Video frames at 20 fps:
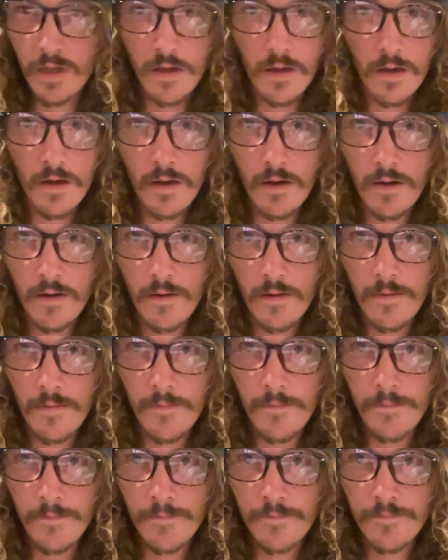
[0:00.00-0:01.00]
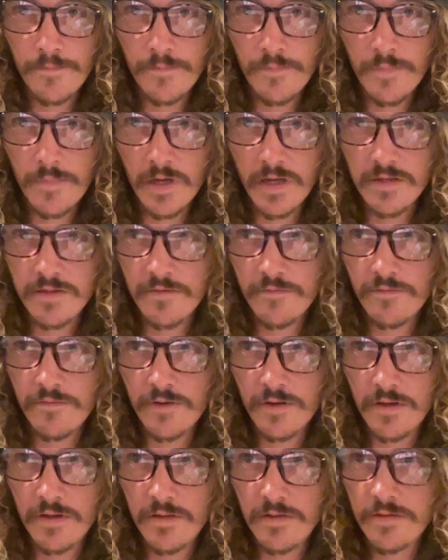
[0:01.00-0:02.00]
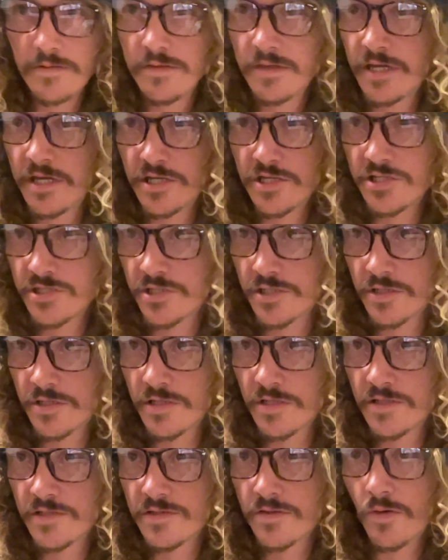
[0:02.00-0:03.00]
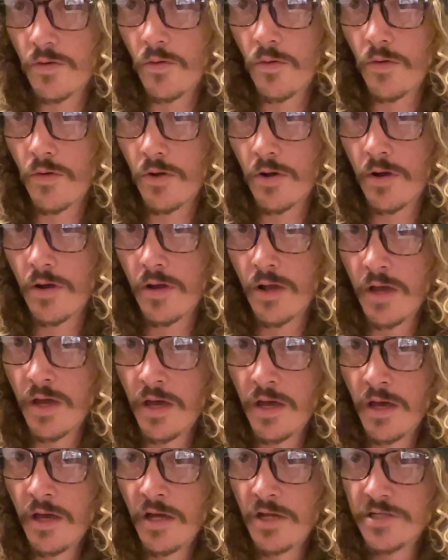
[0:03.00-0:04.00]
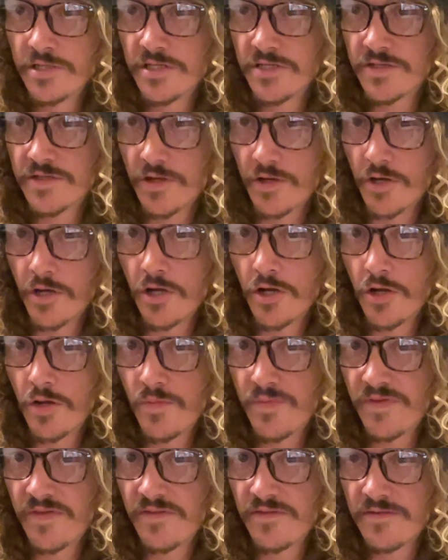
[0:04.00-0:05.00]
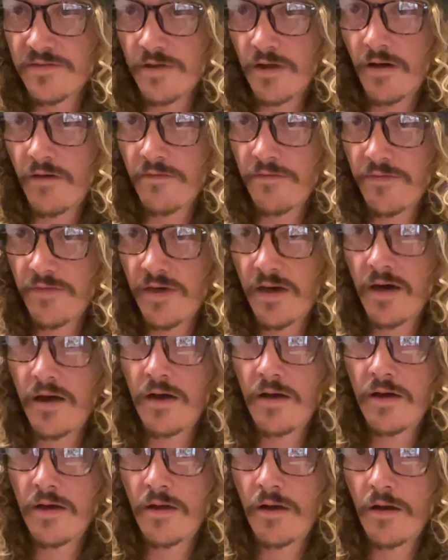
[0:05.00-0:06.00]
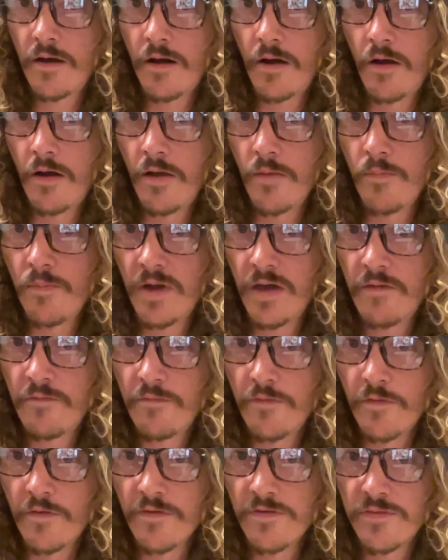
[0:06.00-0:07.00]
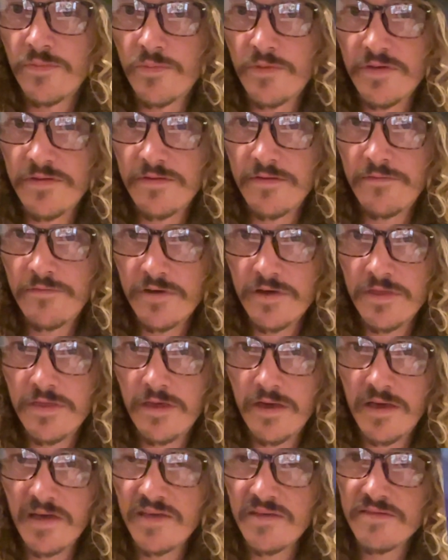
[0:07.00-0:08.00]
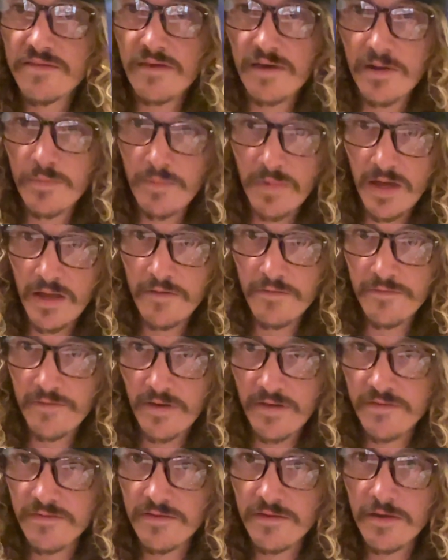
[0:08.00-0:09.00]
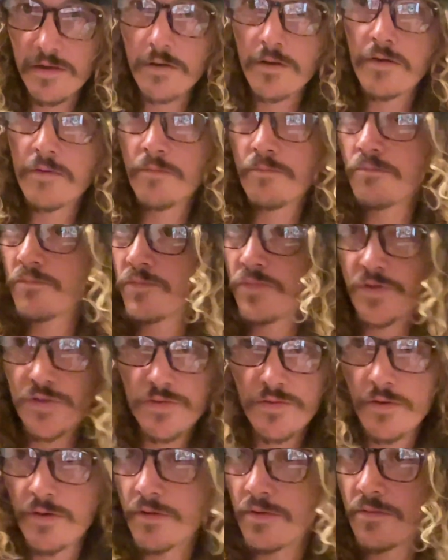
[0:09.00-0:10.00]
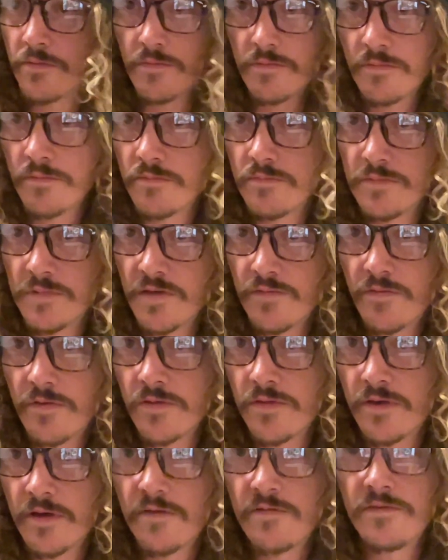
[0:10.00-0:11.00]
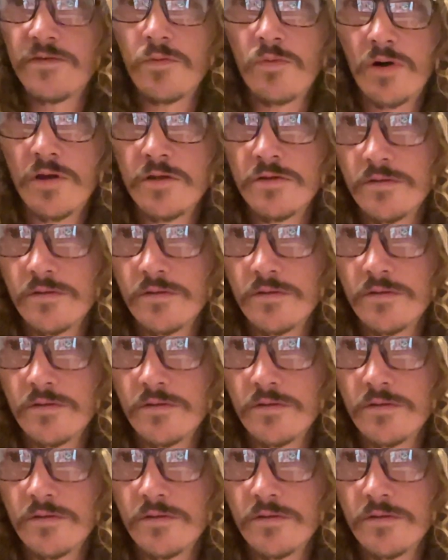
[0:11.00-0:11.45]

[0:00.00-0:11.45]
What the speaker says: like different tinctures or just herbs and stuff that are meant for specific things, like manifesting certain different things you want in your